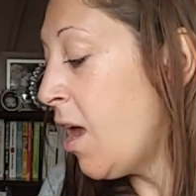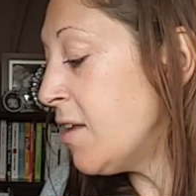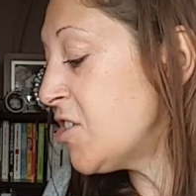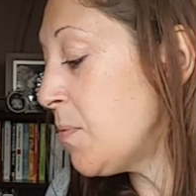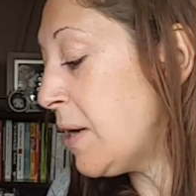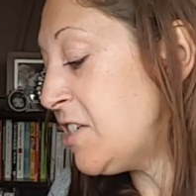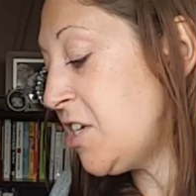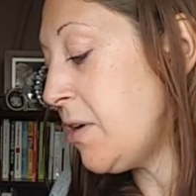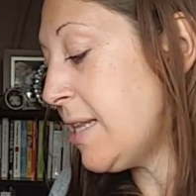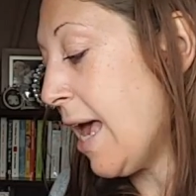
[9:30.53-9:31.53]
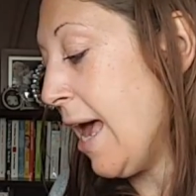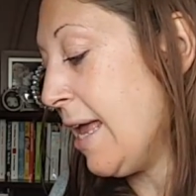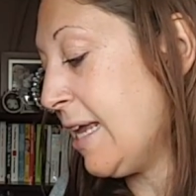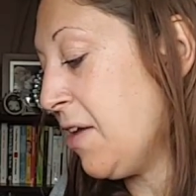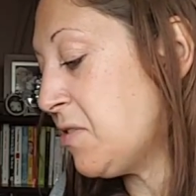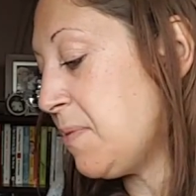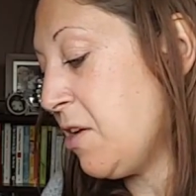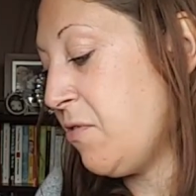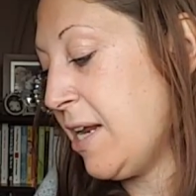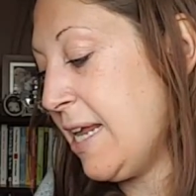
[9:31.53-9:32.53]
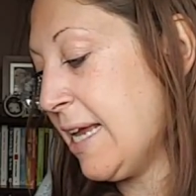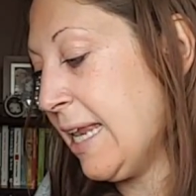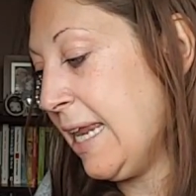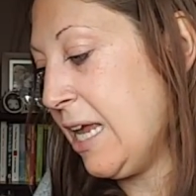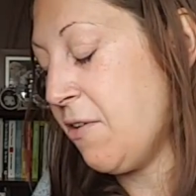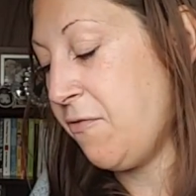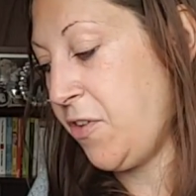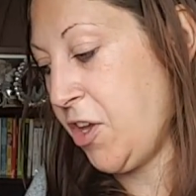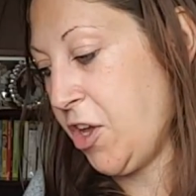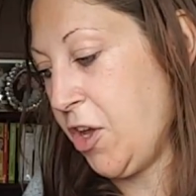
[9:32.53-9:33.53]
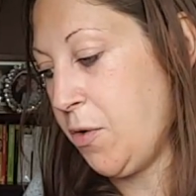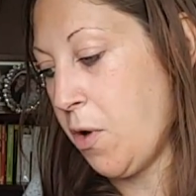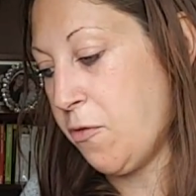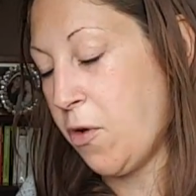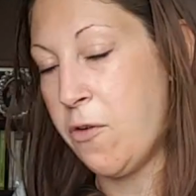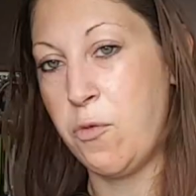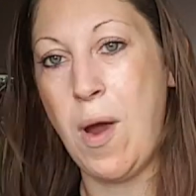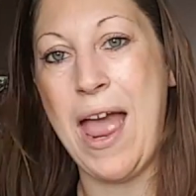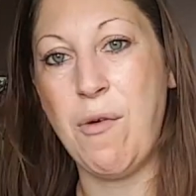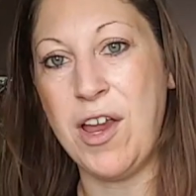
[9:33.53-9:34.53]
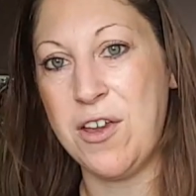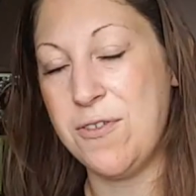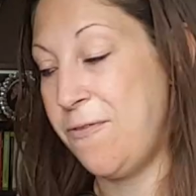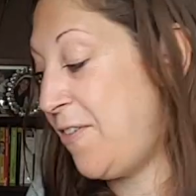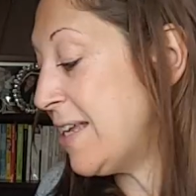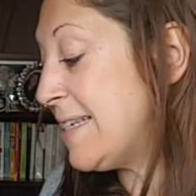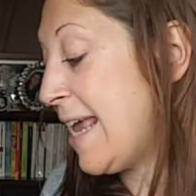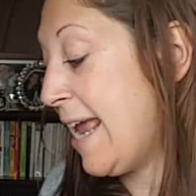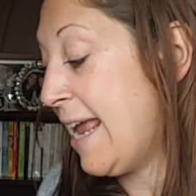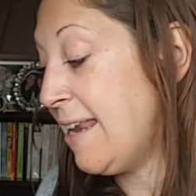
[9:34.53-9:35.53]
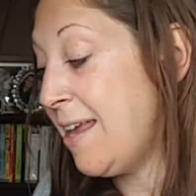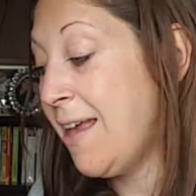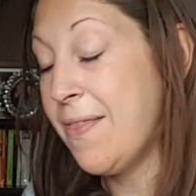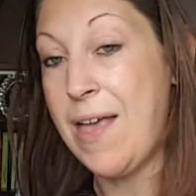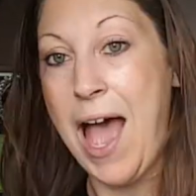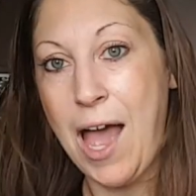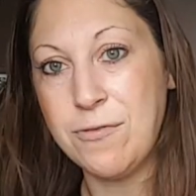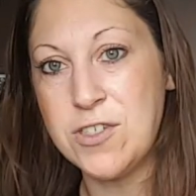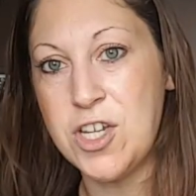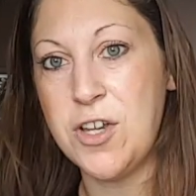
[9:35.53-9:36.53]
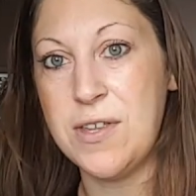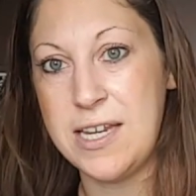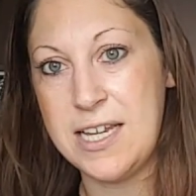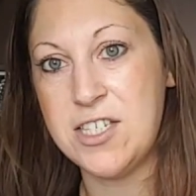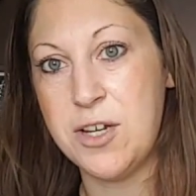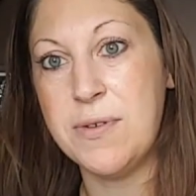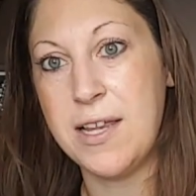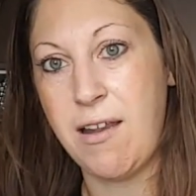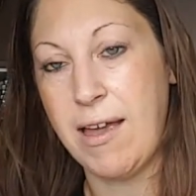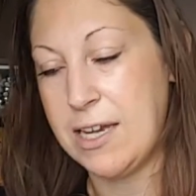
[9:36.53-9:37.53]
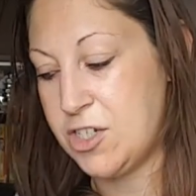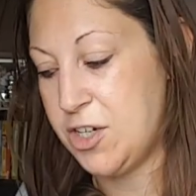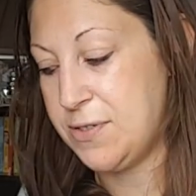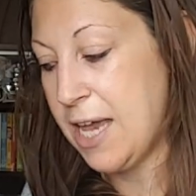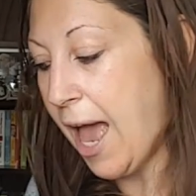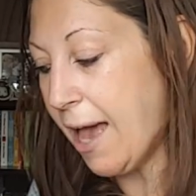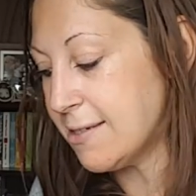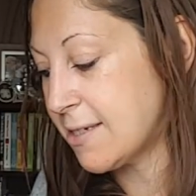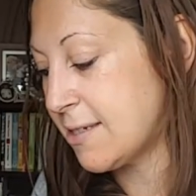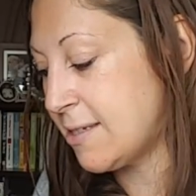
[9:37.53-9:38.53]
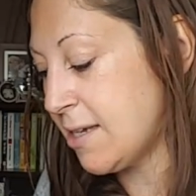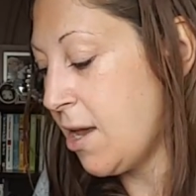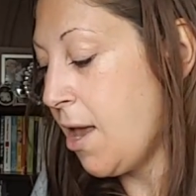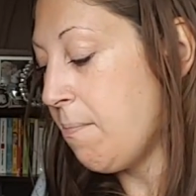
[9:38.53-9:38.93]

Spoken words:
And so by doing that, it gives me a really clear view of where I can fit in the have to, the need to, and the like to tasks.